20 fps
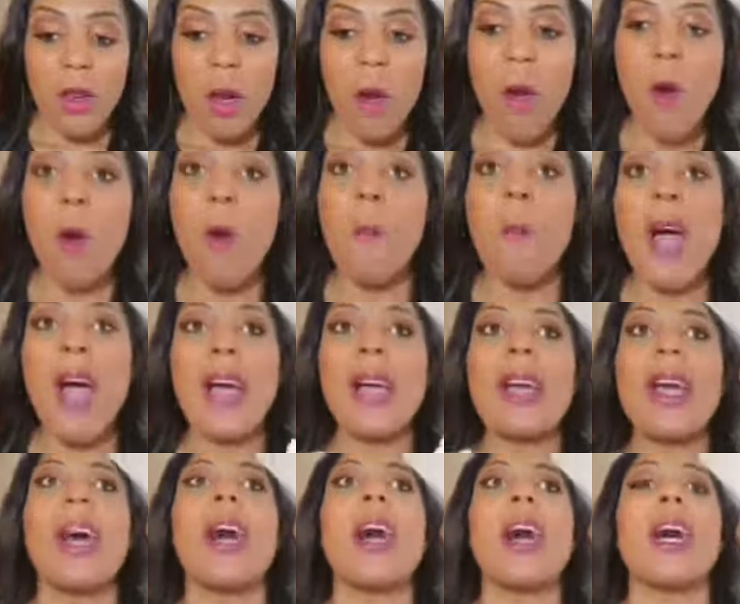oh my
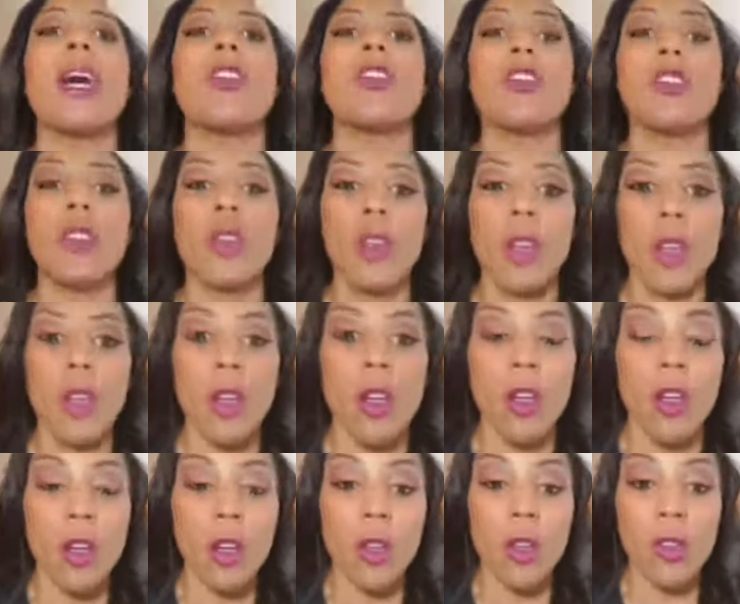gosh,
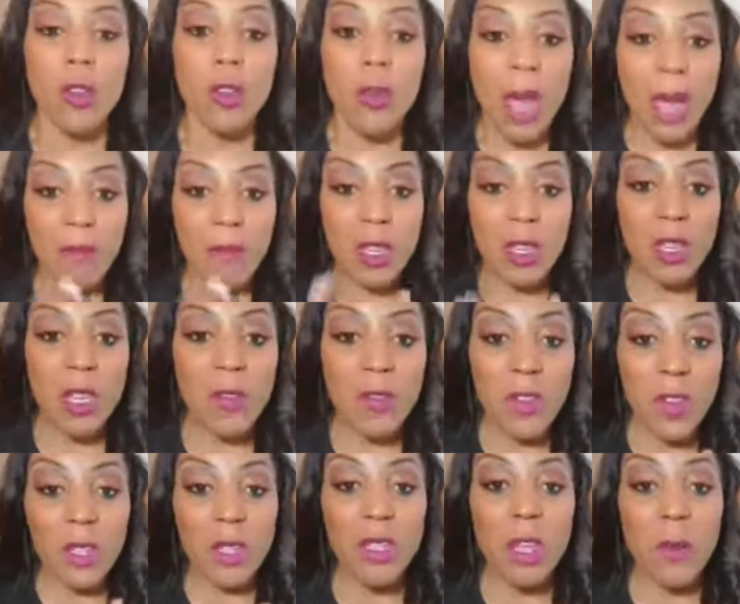you have to give
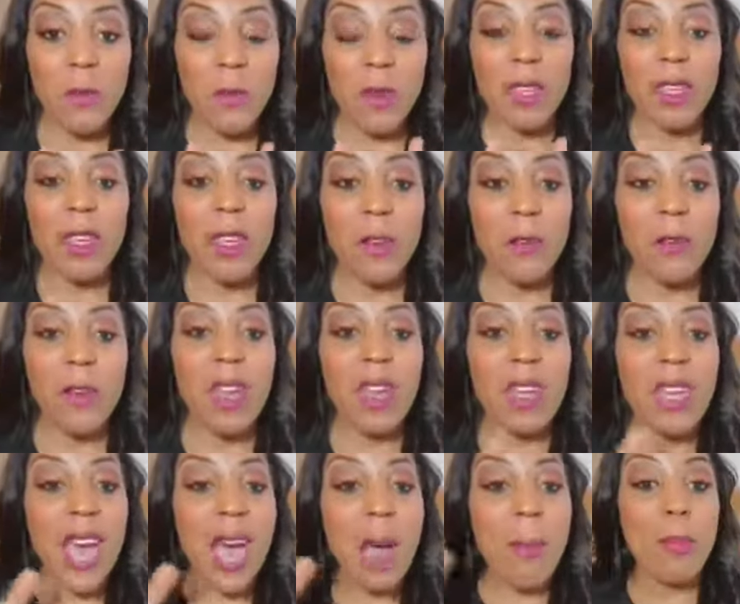yourself a gift
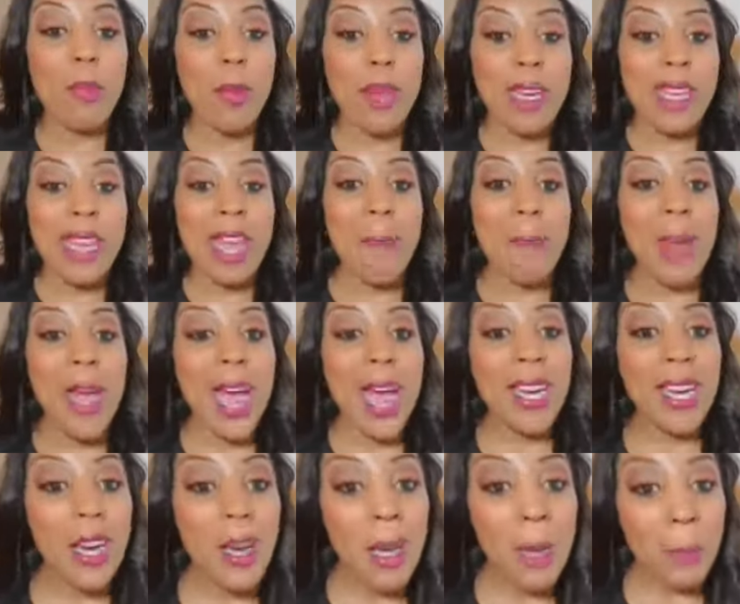and not bring that back
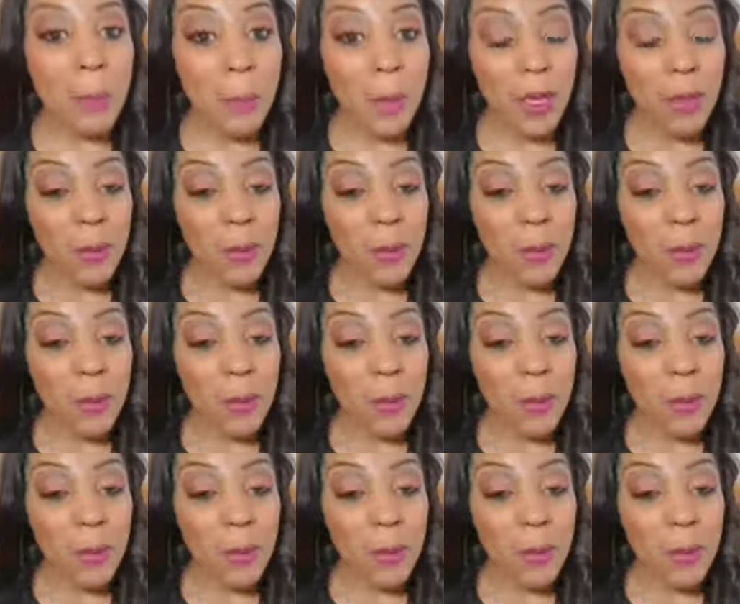up.